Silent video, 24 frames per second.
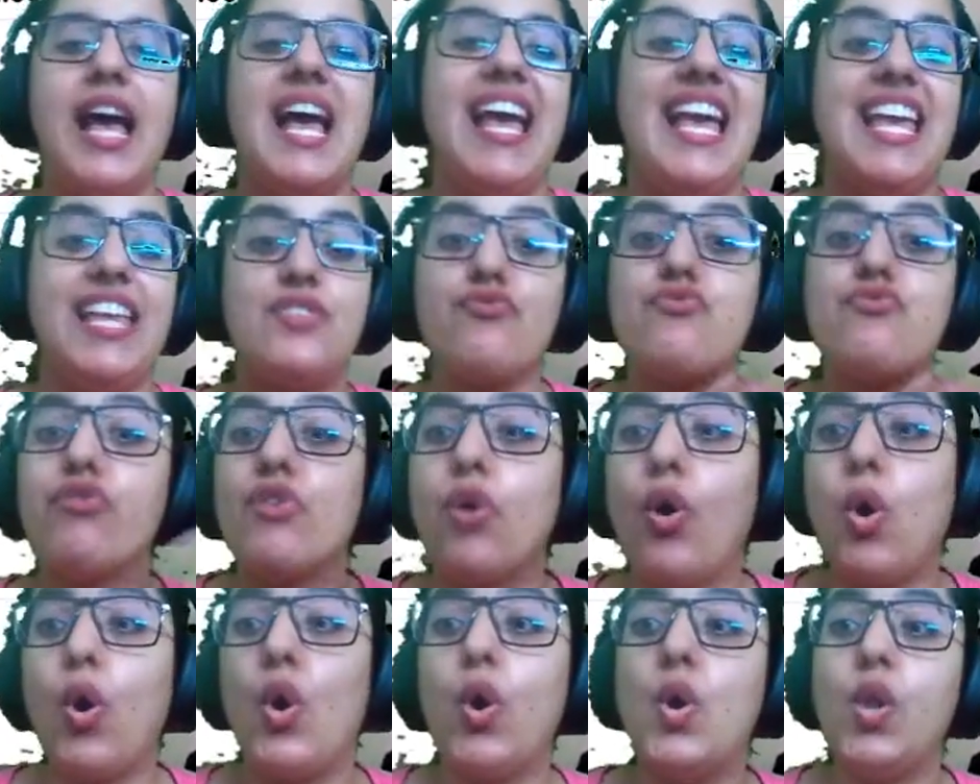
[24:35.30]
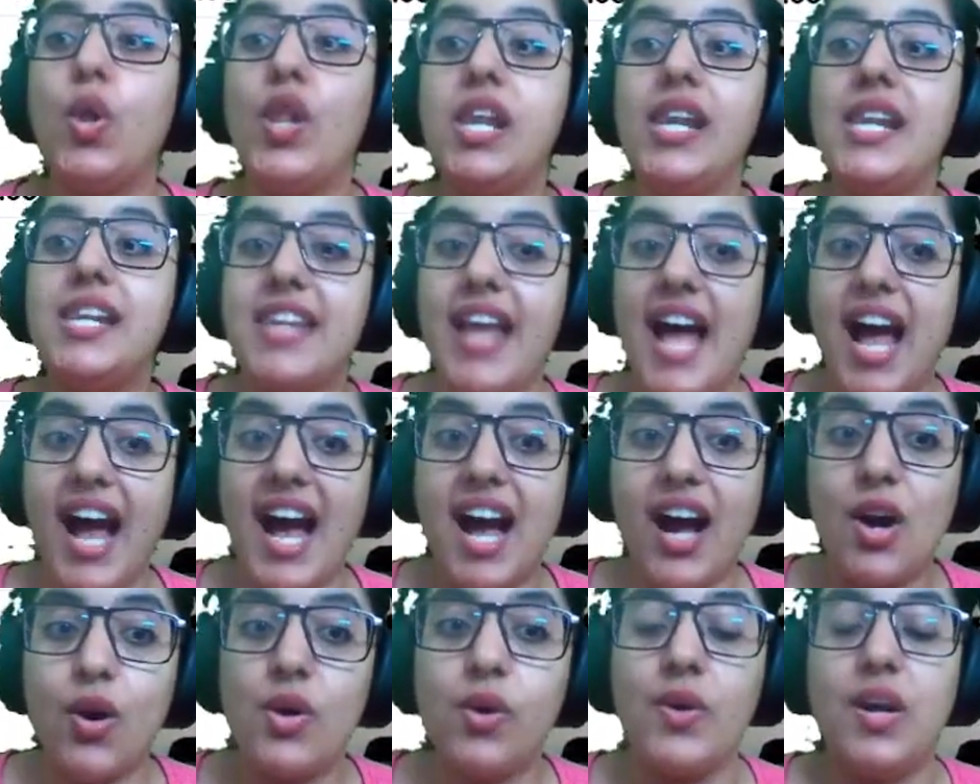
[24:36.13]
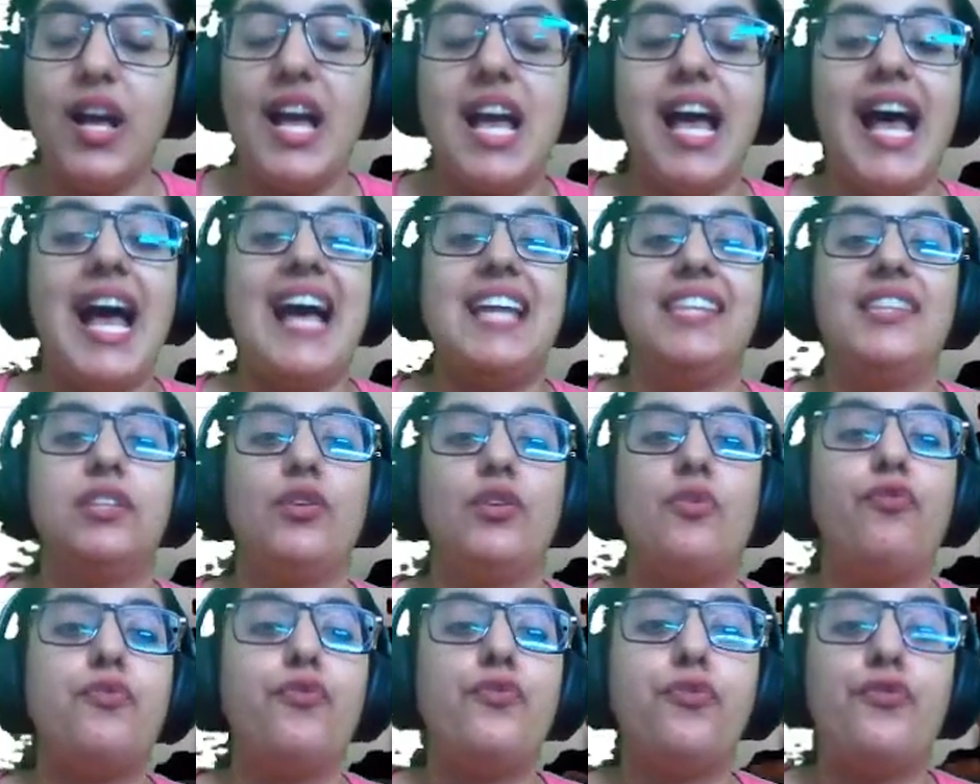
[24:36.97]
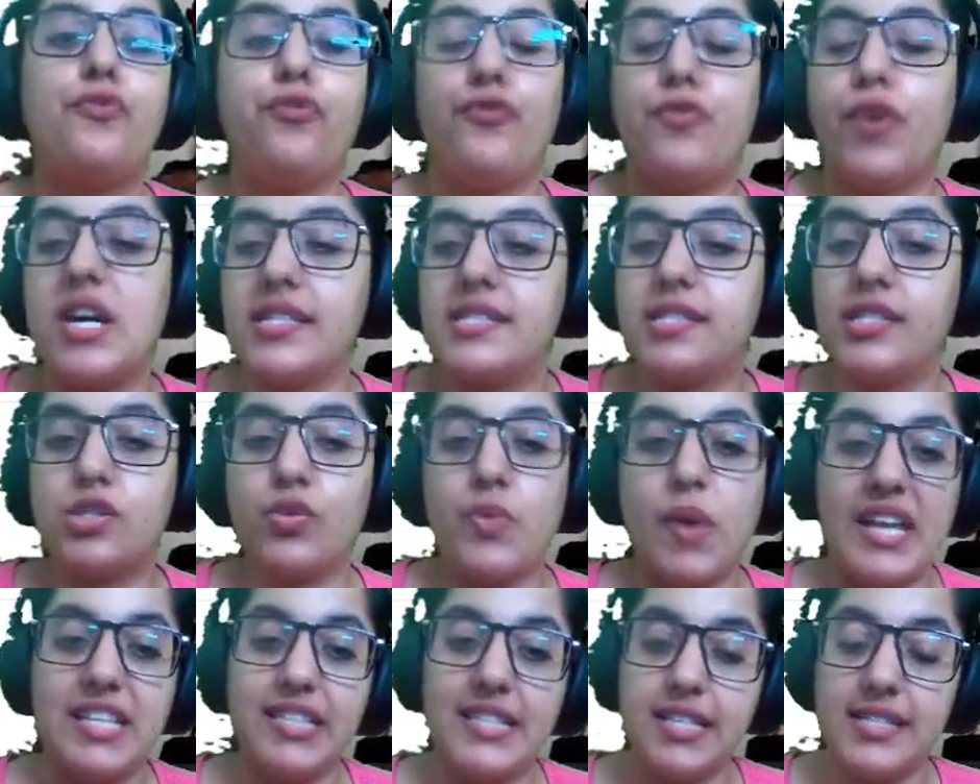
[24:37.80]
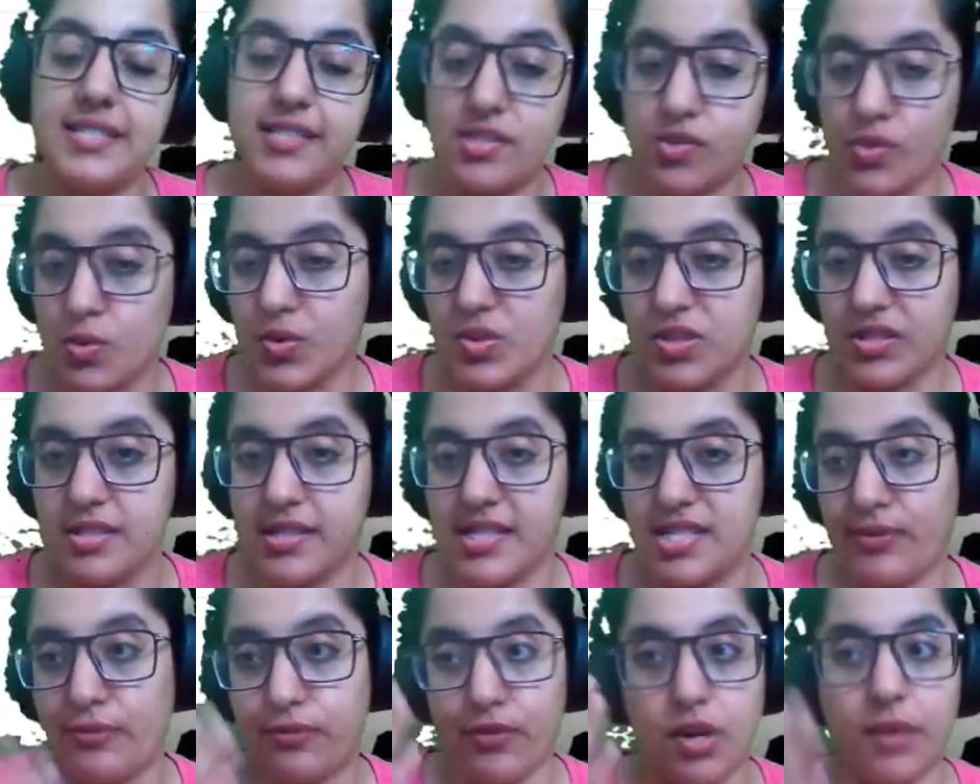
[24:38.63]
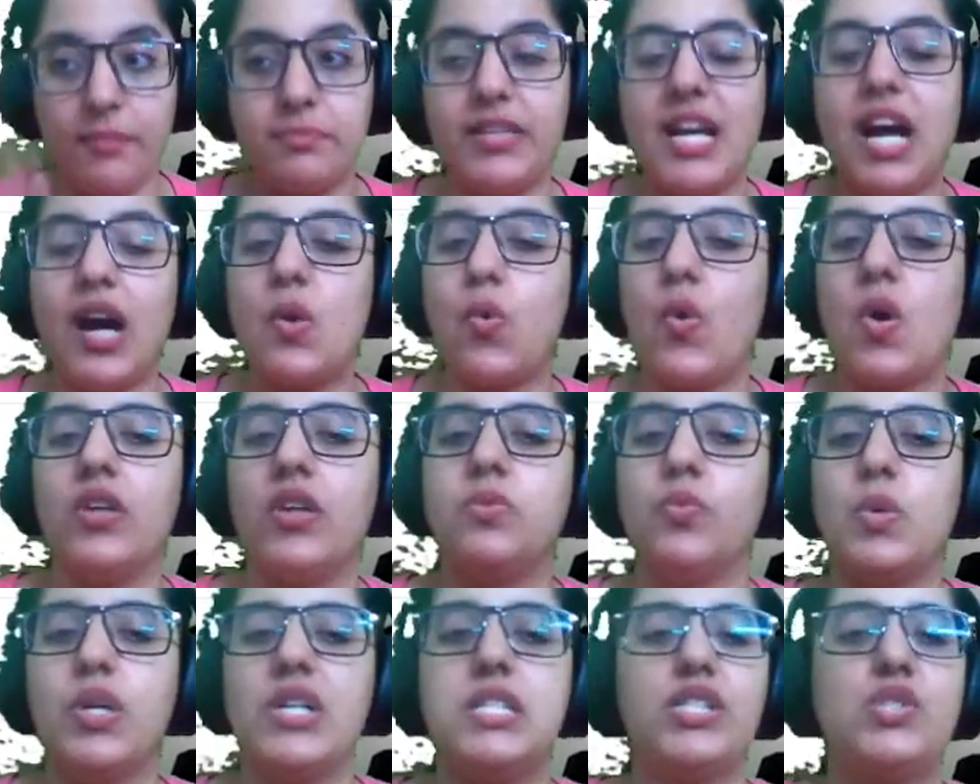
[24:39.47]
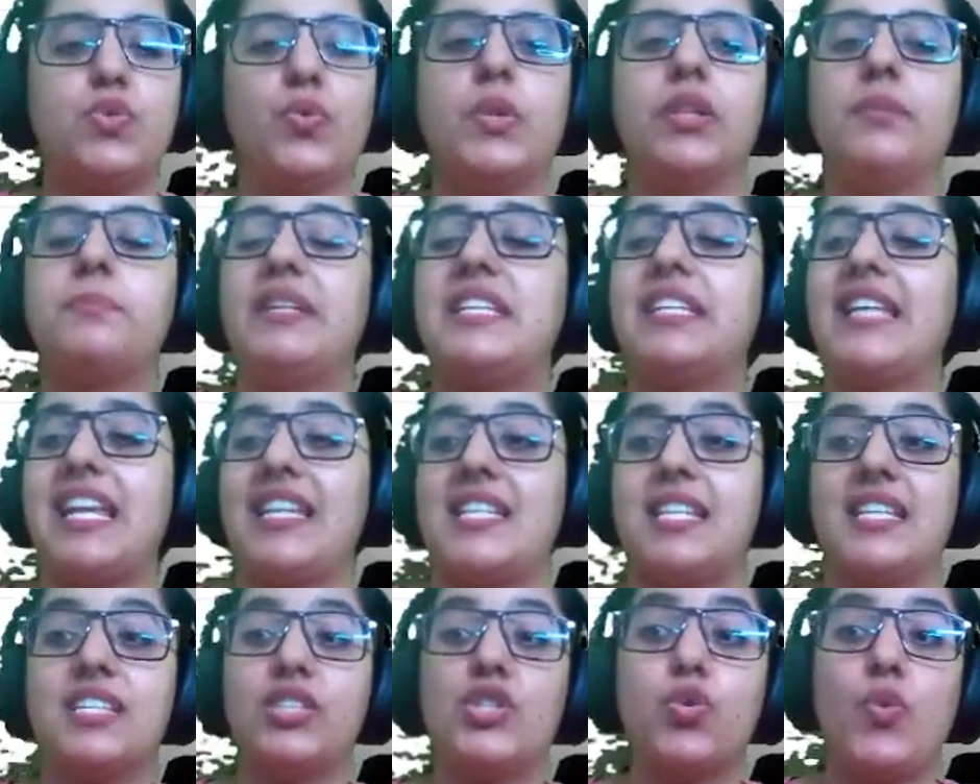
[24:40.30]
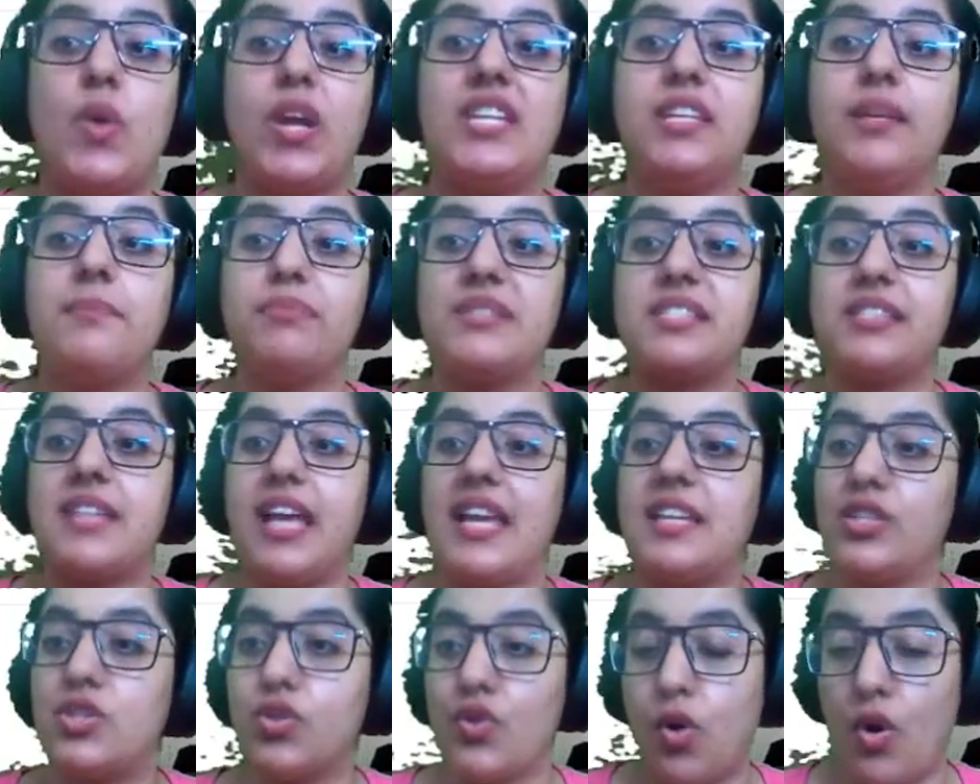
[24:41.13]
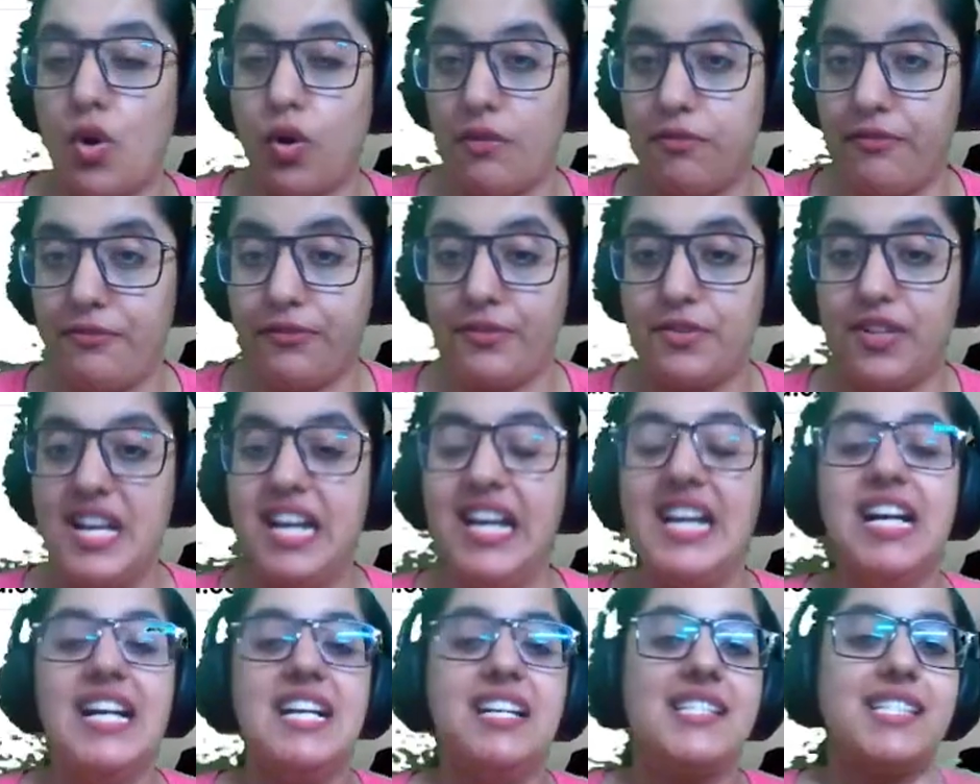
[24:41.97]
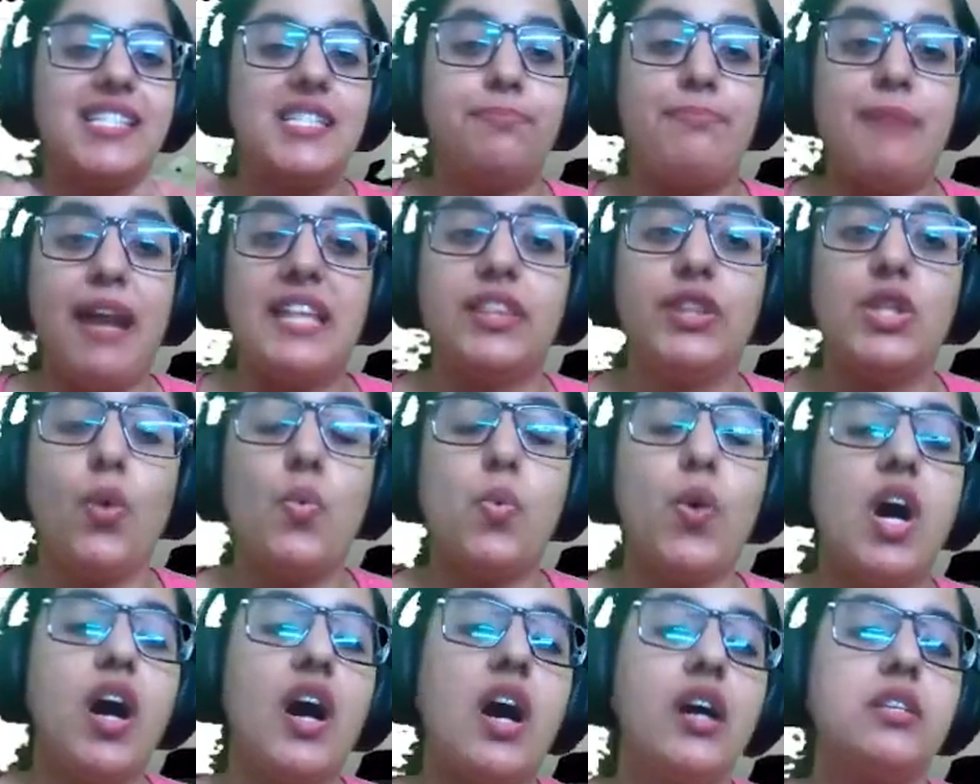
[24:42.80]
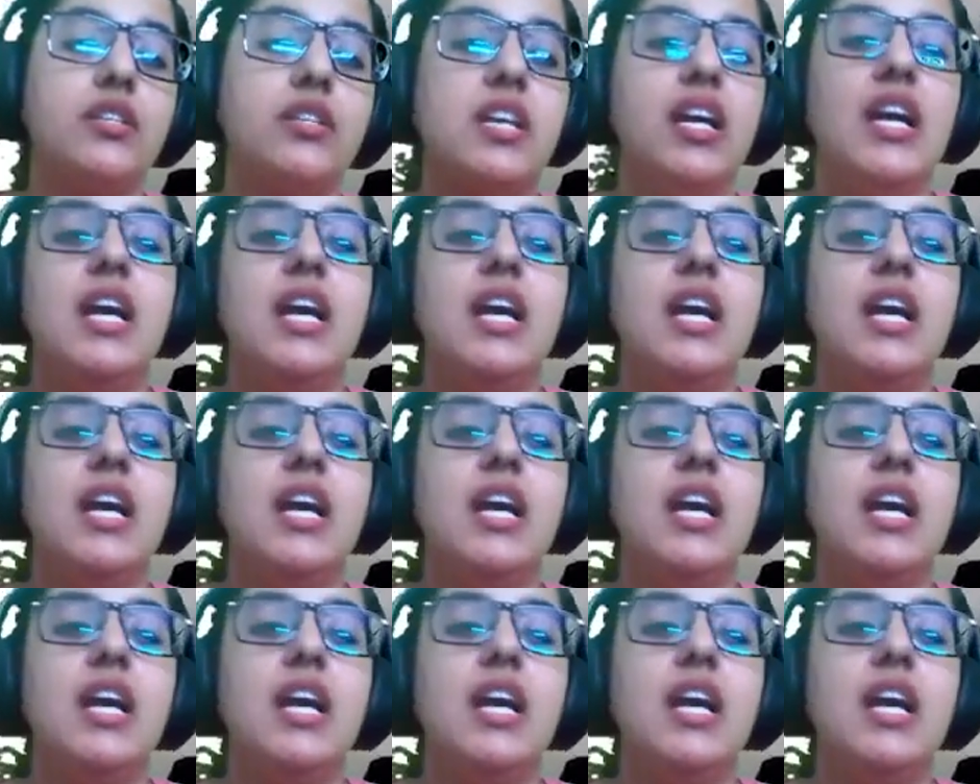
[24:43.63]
enroll now and the first 20 students from now onwards will be getting 20% off. Spread the word.